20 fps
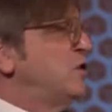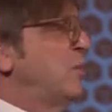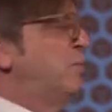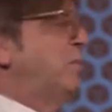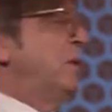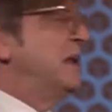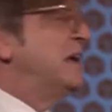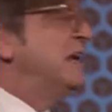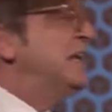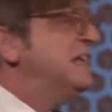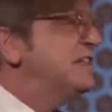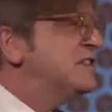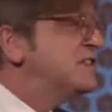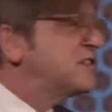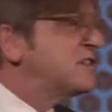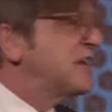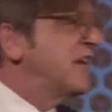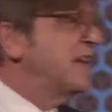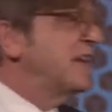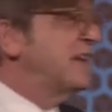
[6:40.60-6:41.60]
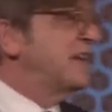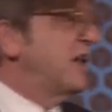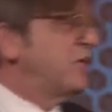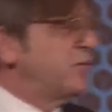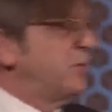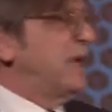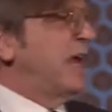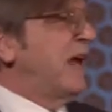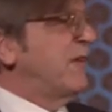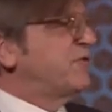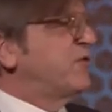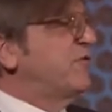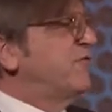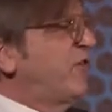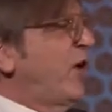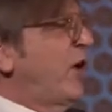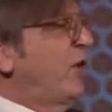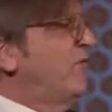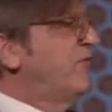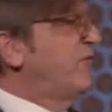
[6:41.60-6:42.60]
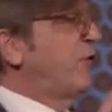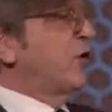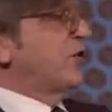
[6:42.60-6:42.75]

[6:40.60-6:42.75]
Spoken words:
European leaders think that we have to follow